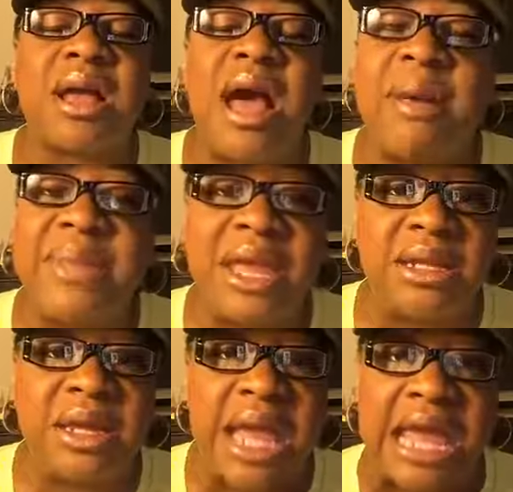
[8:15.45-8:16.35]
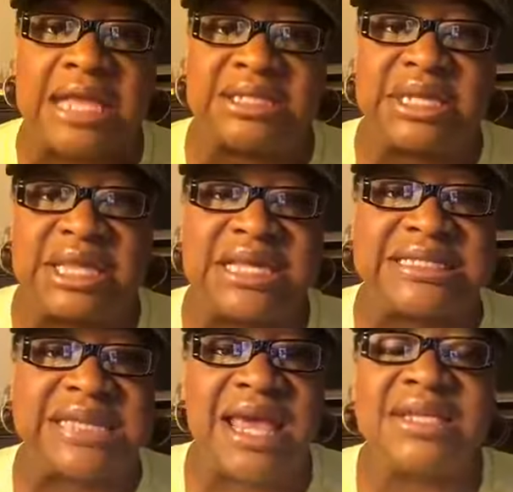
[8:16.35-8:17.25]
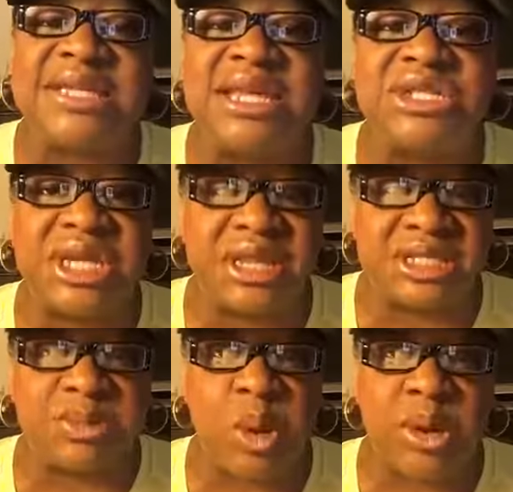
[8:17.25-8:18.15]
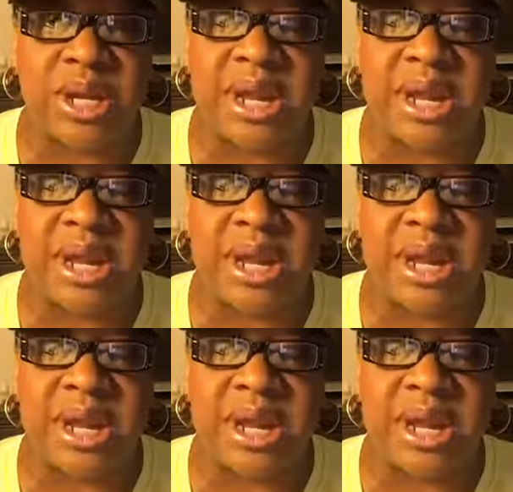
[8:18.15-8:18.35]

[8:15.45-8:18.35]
coming into this teaching this morning.